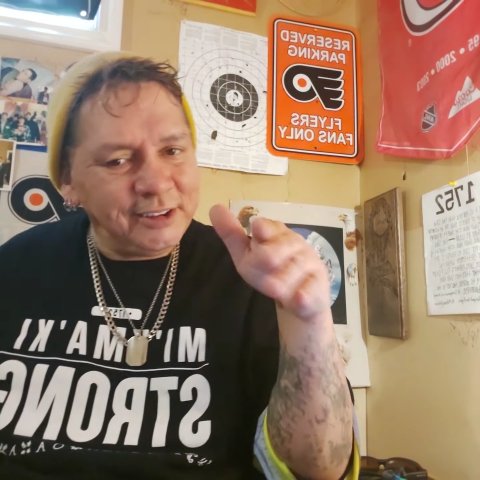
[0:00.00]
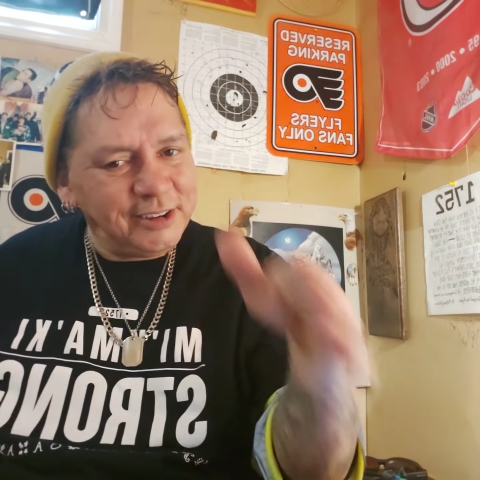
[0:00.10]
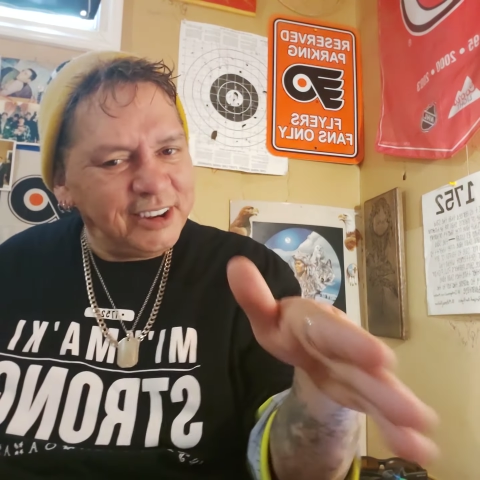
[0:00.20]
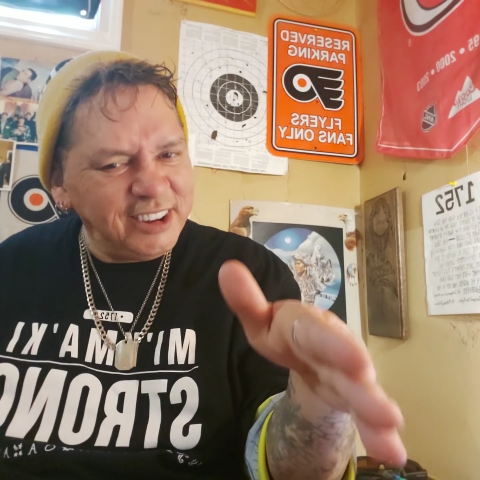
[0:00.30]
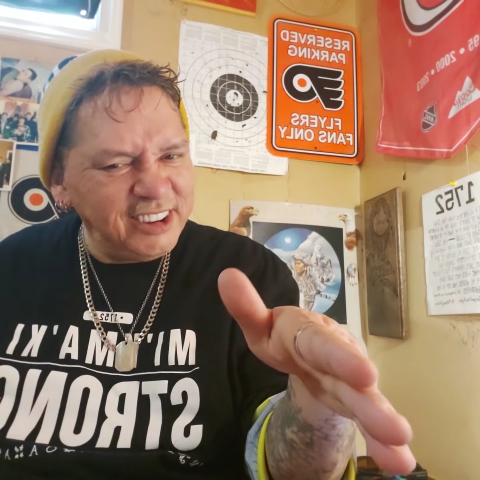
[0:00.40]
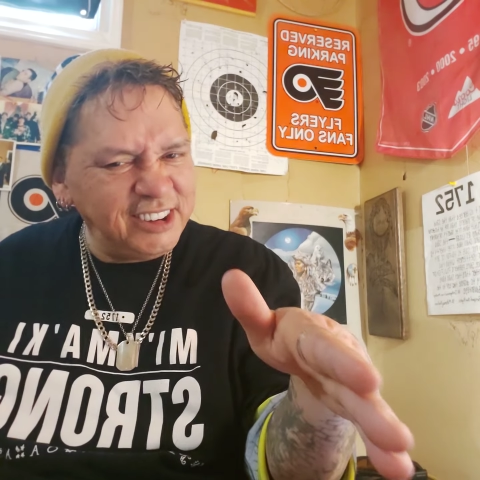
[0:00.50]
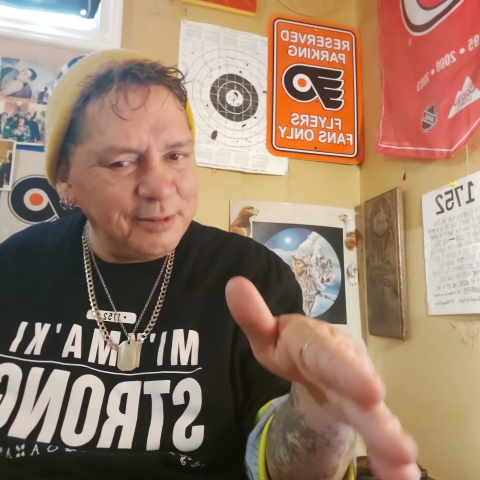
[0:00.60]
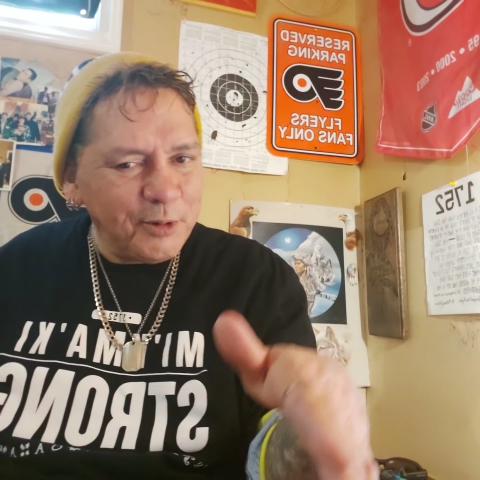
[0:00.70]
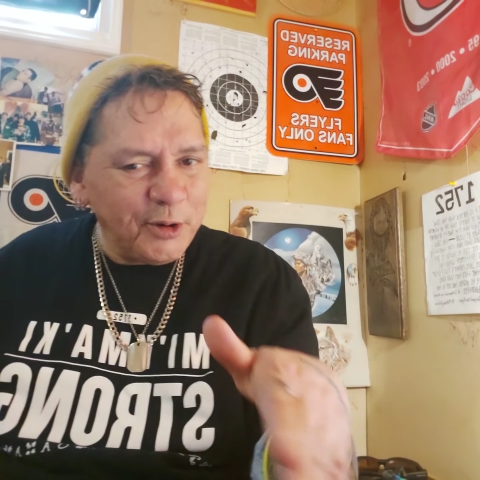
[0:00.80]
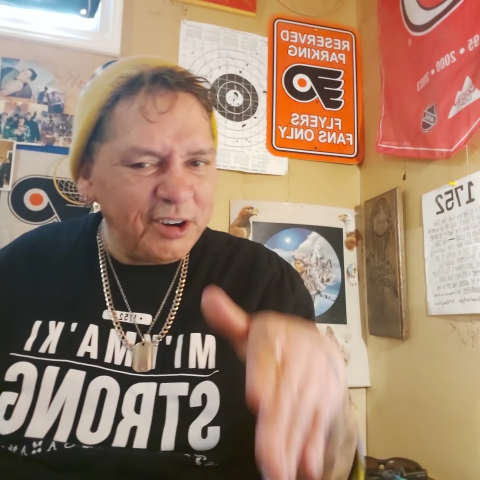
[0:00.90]
then the
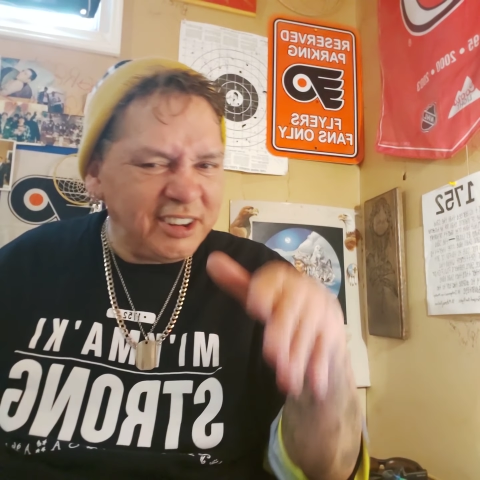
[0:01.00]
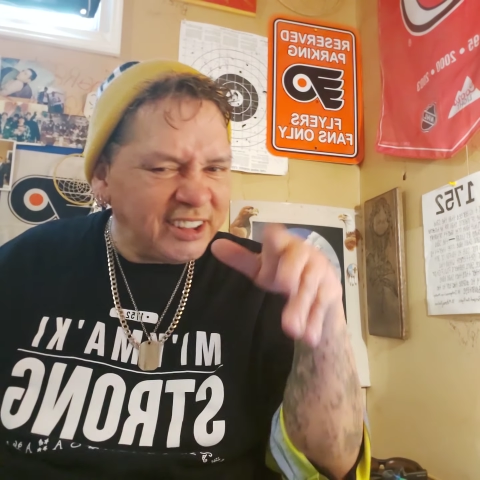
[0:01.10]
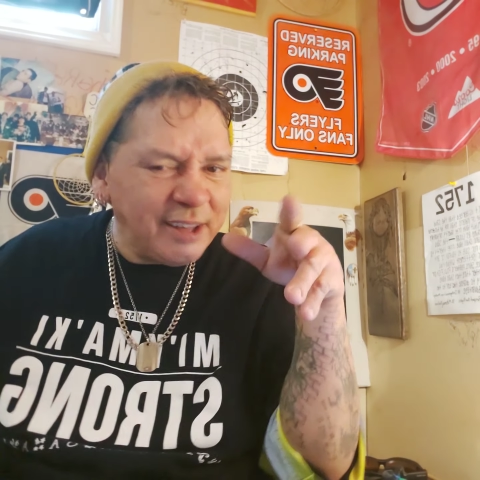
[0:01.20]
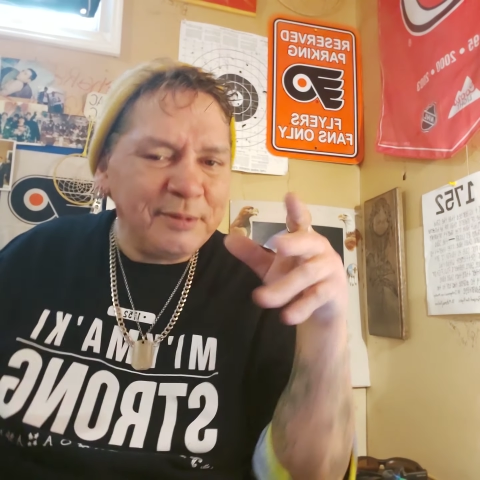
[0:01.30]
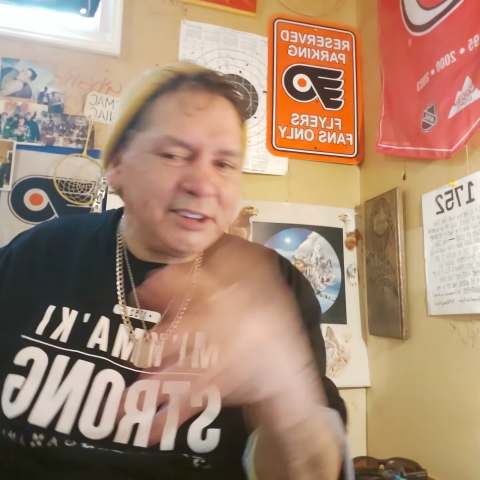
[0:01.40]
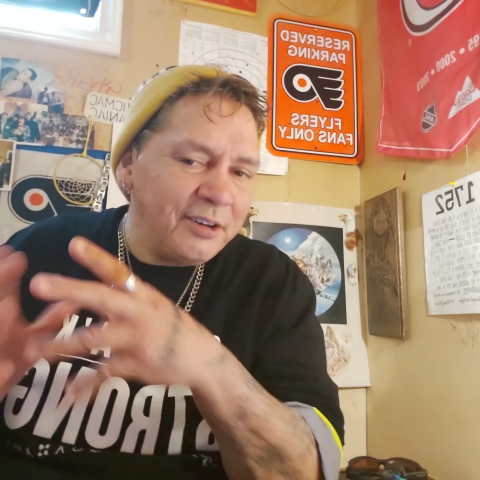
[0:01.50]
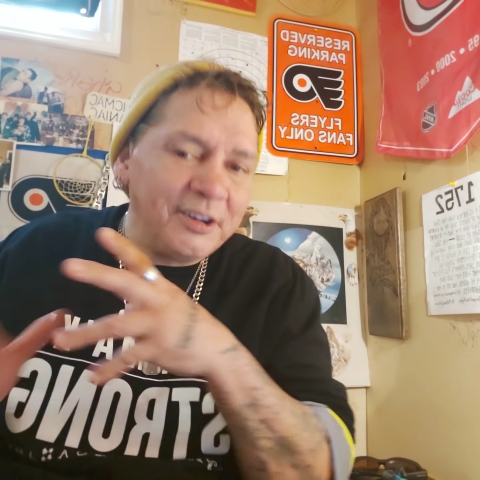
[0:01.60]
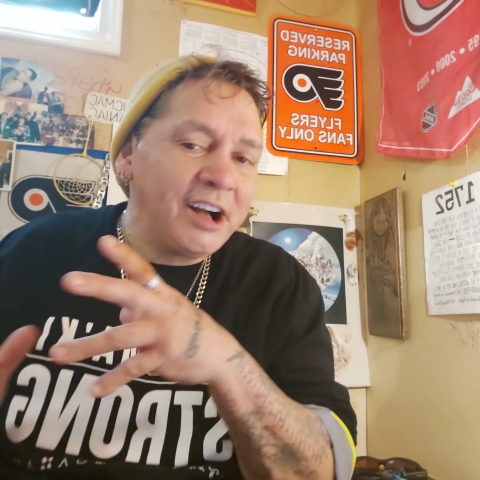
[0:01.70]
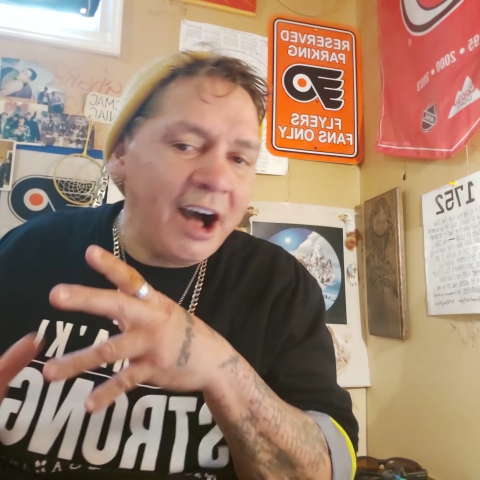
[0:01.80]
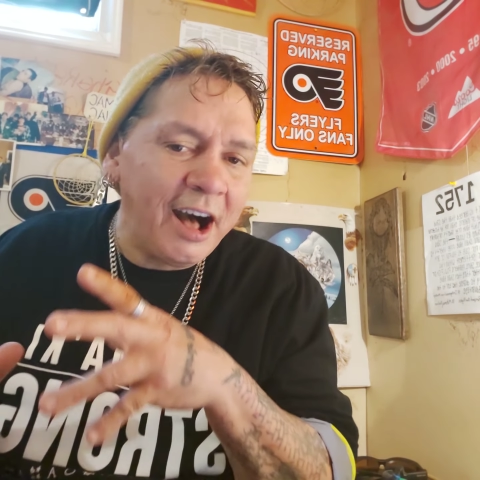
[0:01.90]
Tim Hortons, I got myself
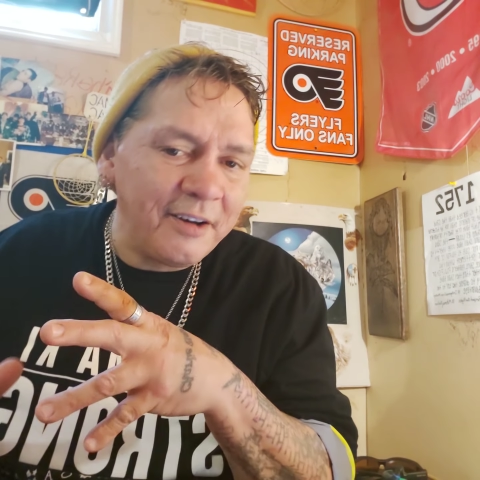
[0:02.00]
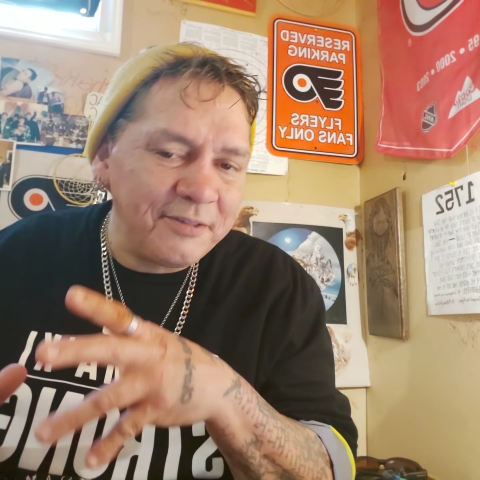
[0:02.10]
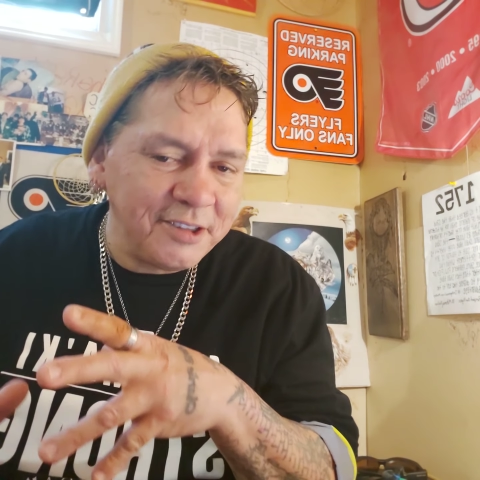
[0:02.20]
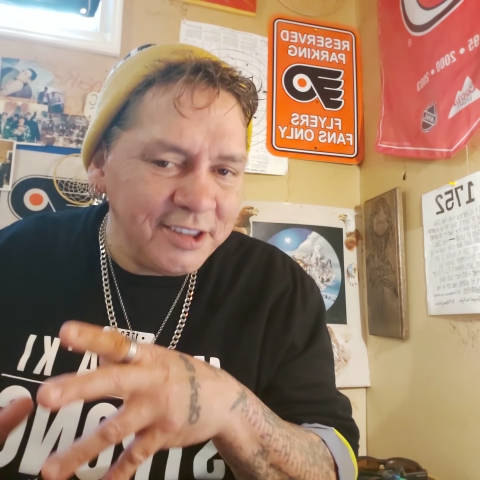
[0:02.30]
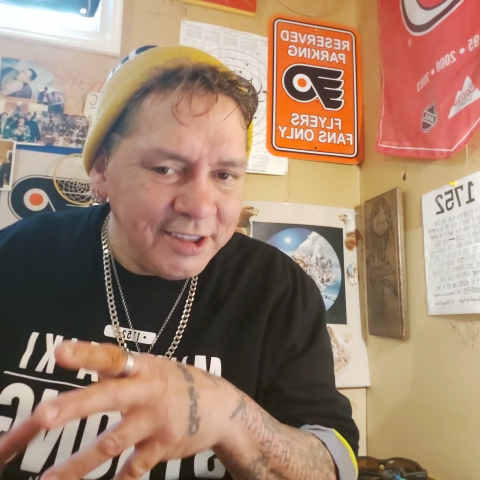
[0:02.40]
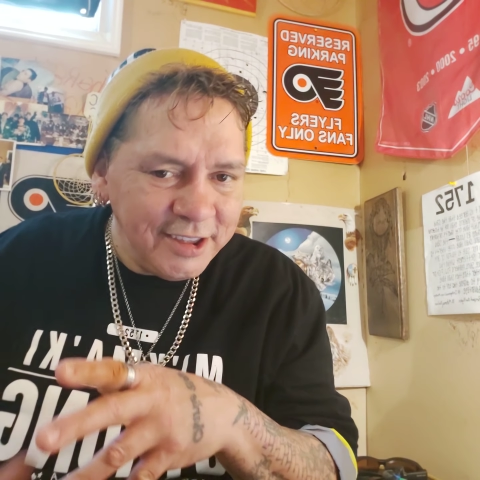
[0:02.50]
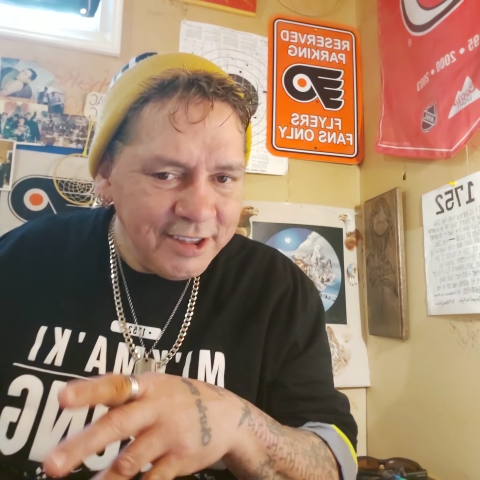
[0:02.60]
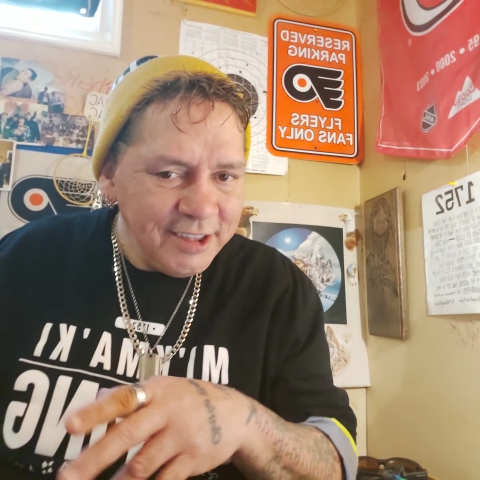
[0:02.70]
a coffee.